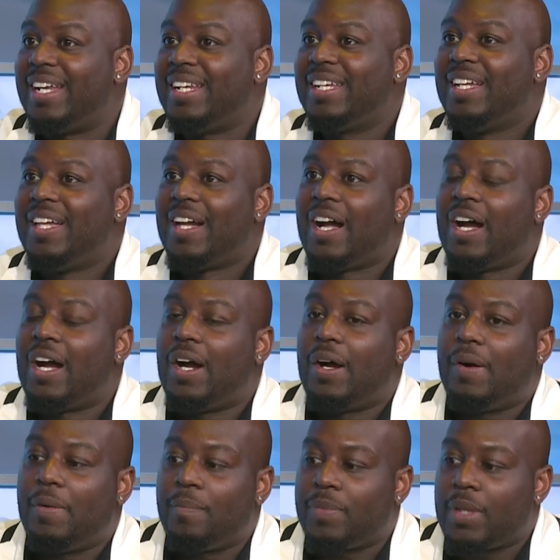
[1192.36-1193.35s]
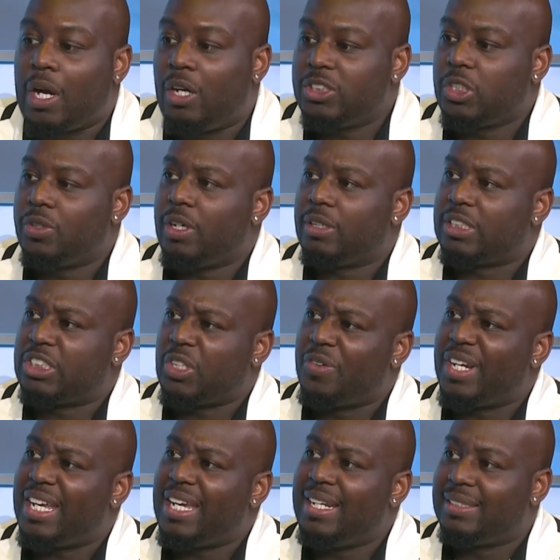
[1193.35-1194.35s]
right? Um, also, there's a
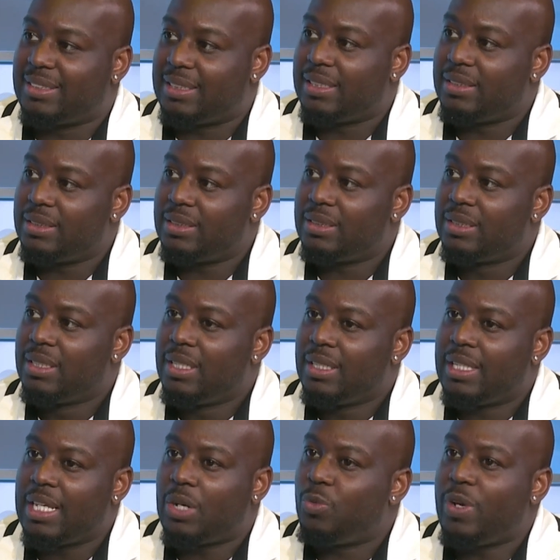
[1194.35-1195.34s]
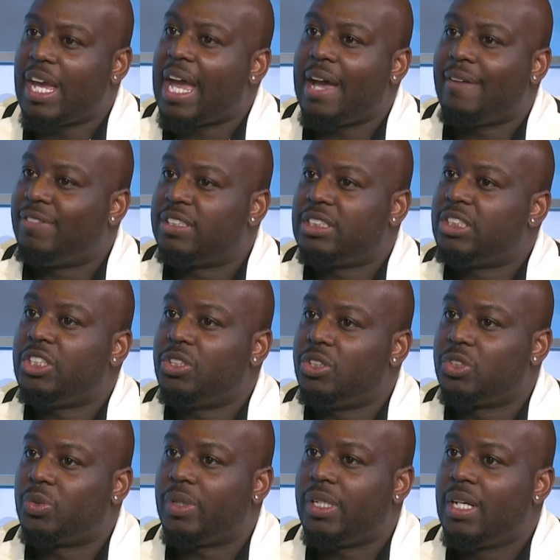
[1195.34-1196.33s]
certain innocence that we have as
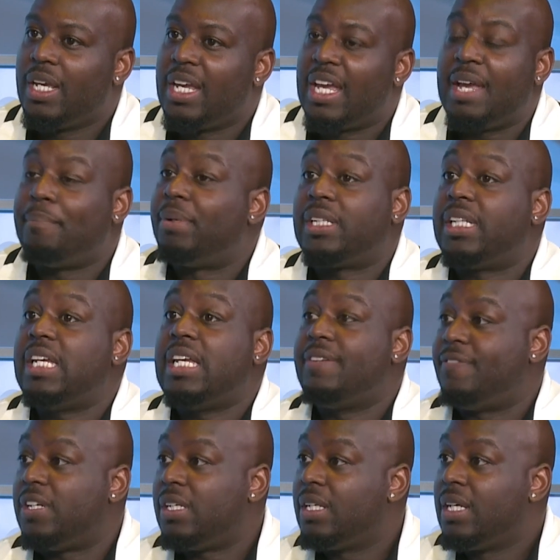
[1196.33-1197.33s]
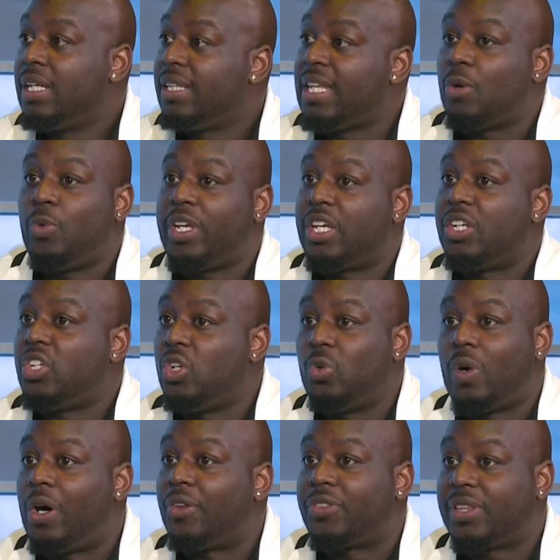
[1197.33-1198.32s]
children in believing that we can do
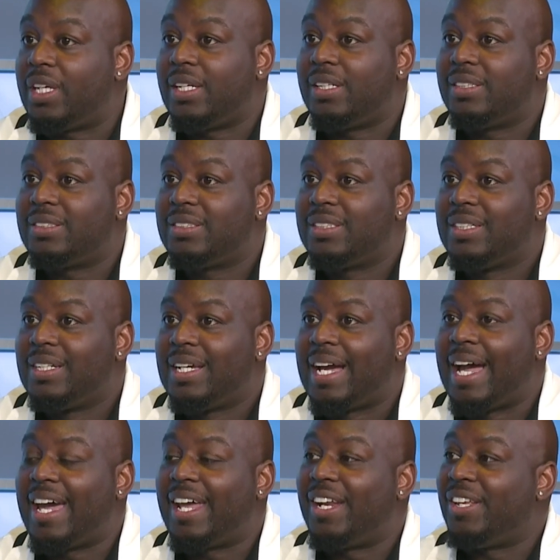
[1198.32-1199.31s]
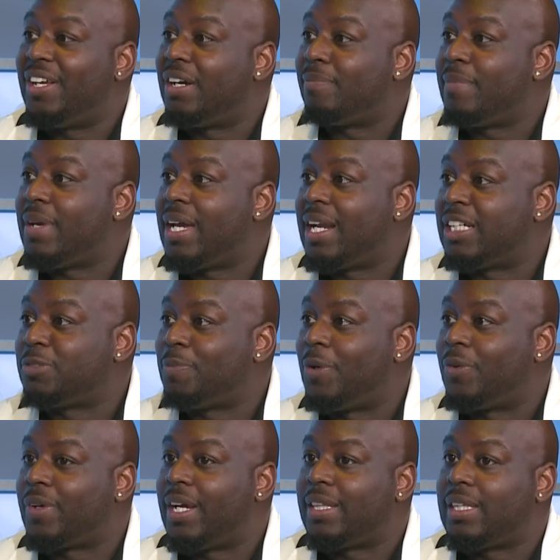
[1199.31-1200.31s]
all things. I had a young man, I
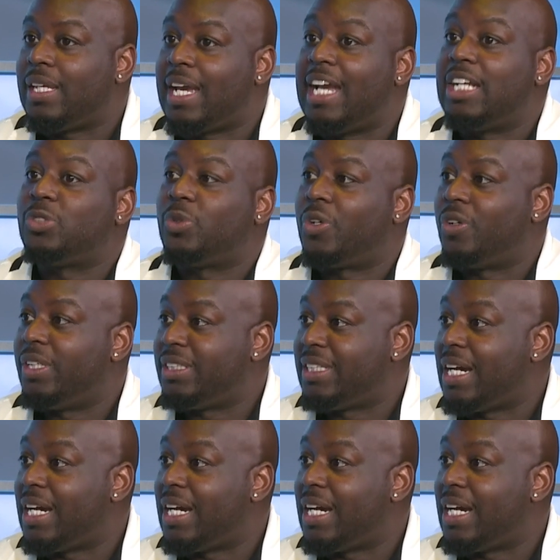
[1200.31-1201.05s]
spoke at the Hazelwood Early